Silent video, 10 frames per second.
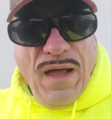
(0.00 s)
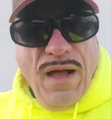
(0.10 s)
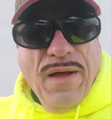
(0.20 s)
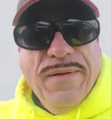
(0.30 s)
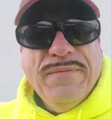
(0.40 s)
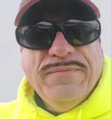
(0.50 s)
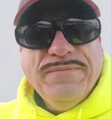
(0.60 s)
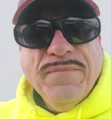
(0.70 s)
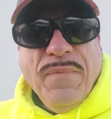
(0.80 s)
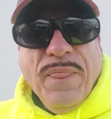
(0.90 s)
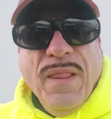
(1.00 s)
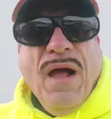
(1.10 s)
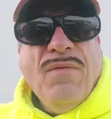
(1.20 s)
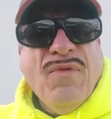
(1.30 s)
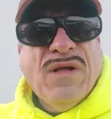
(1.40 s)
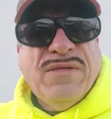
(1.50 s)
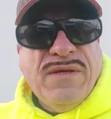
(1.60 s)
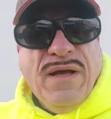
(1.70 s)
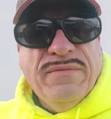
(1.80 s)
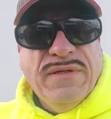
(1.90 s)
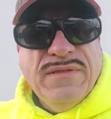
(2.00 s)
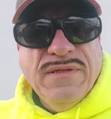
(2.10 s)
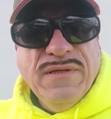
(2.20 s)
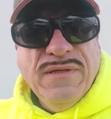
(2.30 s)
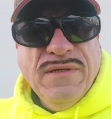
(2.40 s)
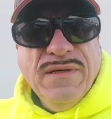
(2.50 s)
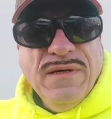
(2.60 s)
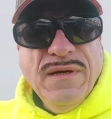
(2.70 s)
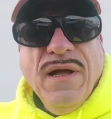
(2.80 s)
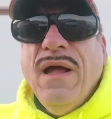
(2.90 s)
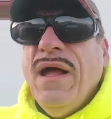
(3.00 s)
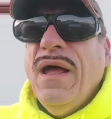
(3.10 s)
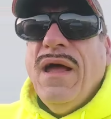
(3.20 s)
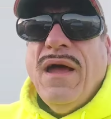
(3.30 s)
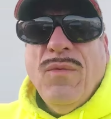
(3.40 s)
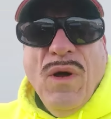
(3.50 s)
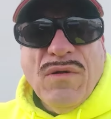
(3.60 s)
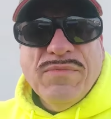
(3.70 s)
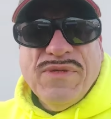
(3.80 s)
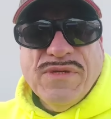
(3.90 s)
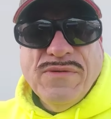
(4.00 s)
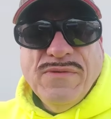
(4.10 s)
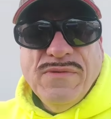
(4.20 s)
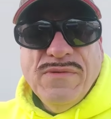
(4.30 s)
Hi, I'm Ron Savage, and welcome to